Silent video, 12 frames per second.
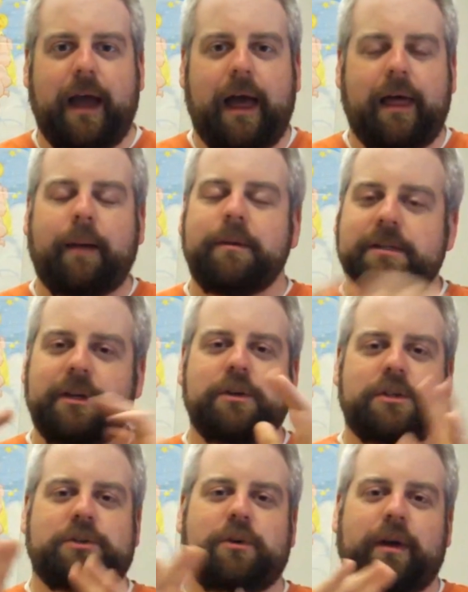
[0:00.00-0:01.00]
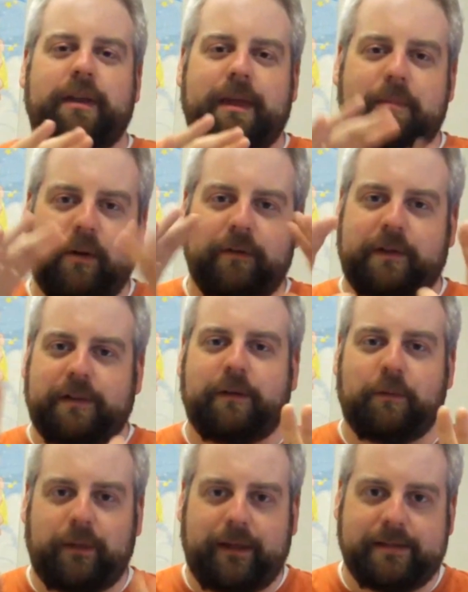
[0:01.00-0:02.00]
going to tell you a story that perfectly
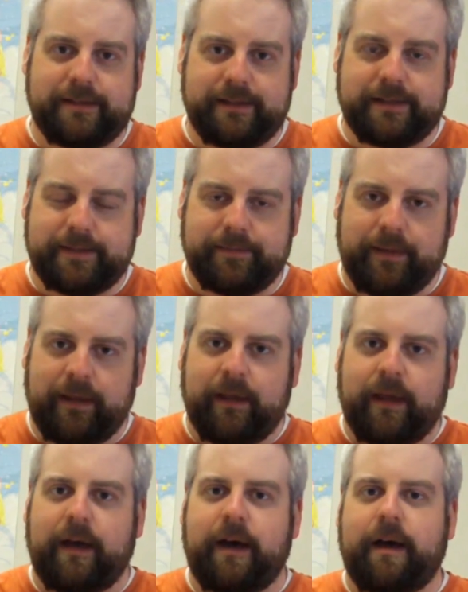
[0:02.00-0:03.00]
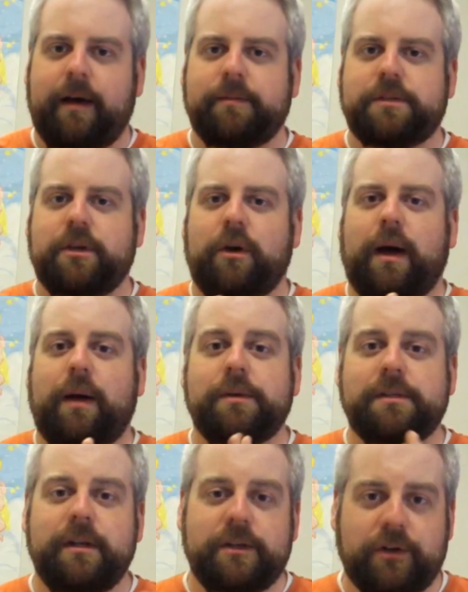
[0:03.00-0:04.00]
relates to this. So I was
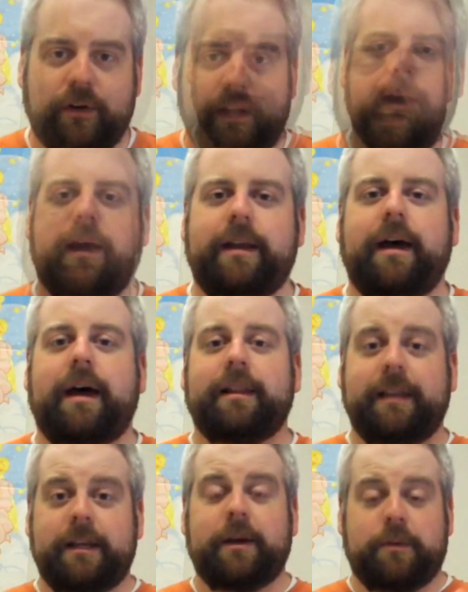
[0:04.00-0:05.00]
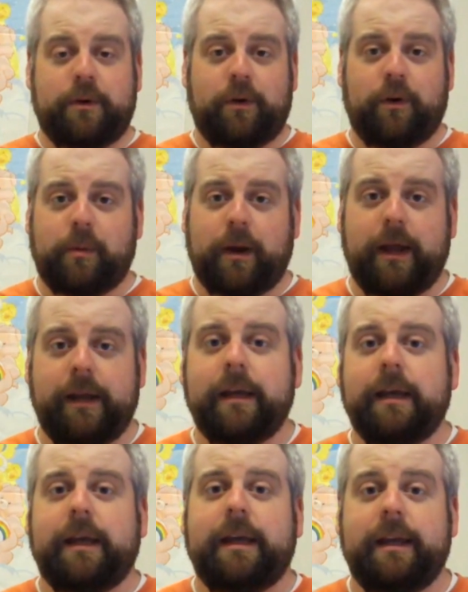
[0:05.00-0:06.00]
an intern at Late Night with Conan O'Brien
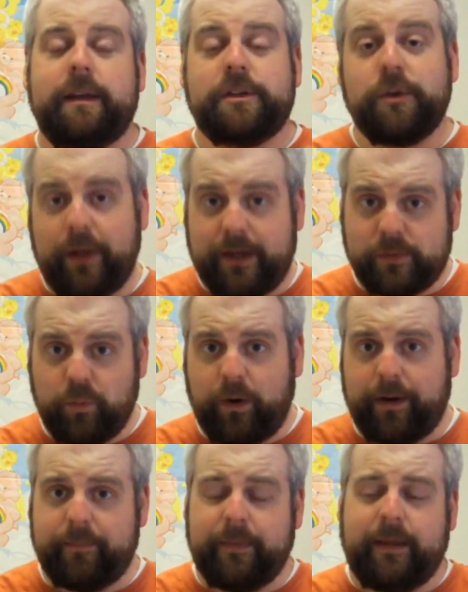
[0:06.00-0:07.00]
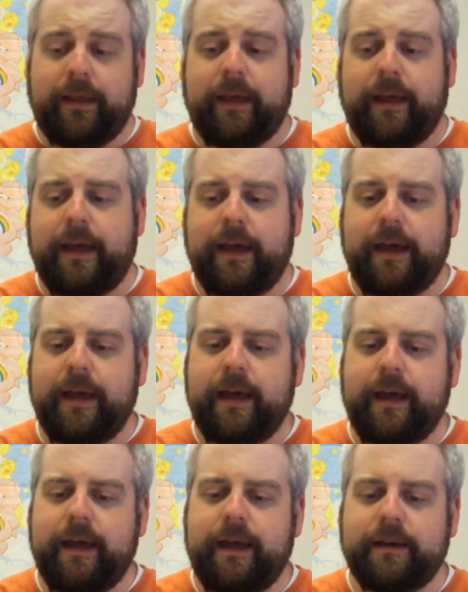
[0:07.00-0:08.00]
in 2001,
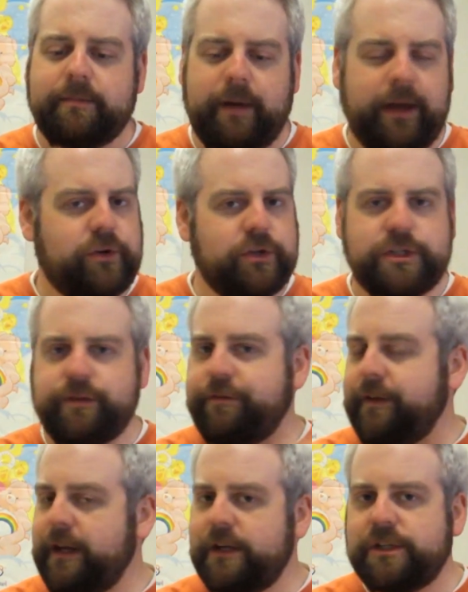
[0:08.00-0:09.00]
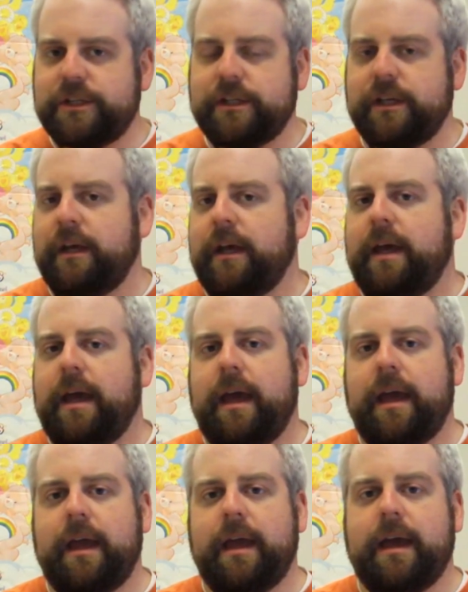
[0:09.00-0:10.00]
and my internship finished,
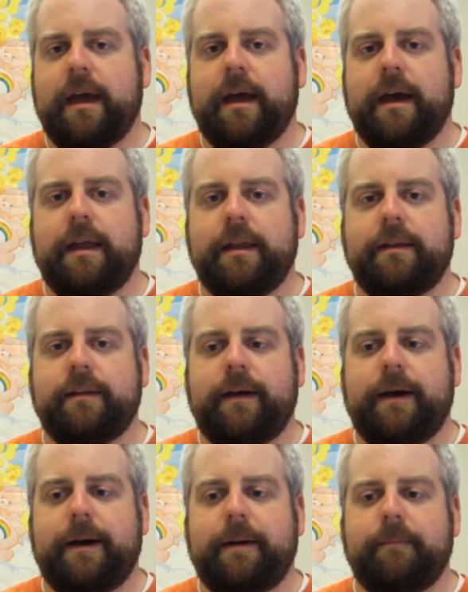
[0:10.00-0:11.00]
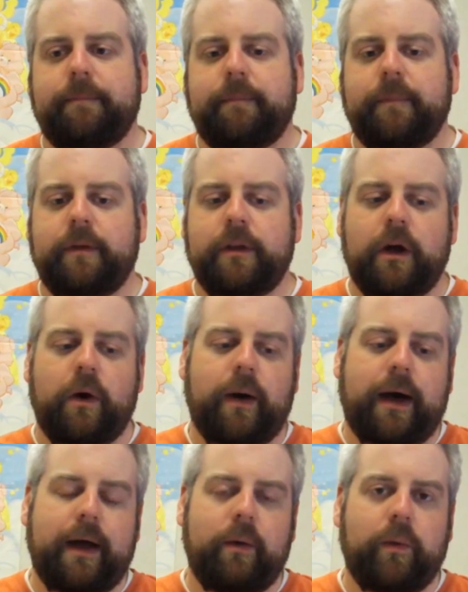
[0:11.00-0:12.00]
and
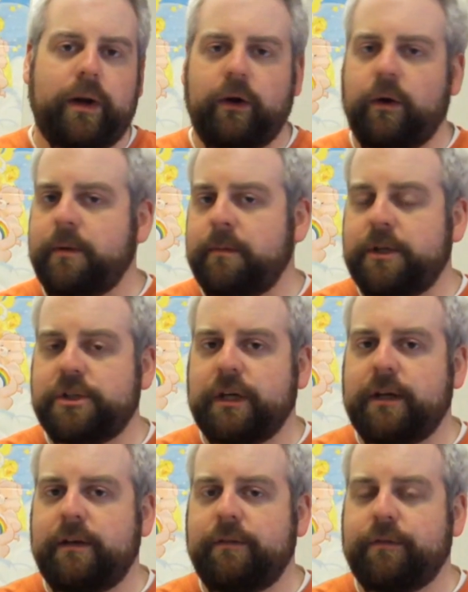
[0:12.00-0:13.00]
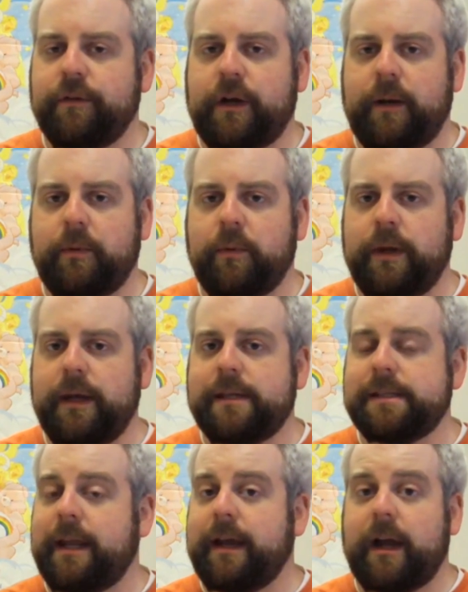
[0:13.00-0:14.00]
I went home to Michigan for a couple
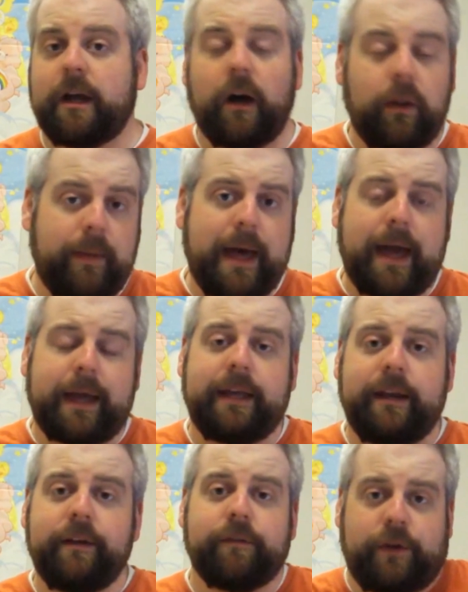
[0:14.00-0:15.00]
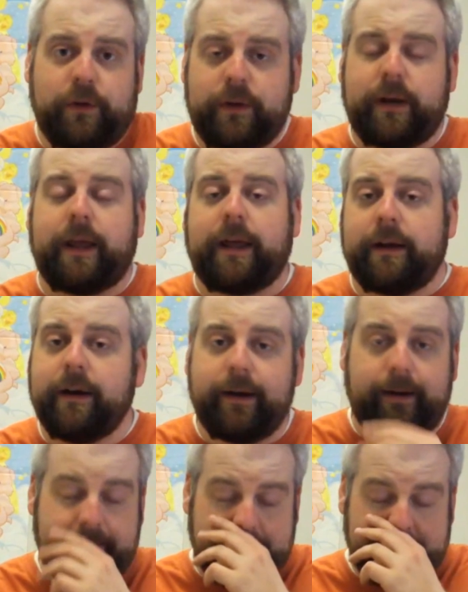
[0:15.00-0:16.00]
weeks, and I got called back and interviewed, and I got hired.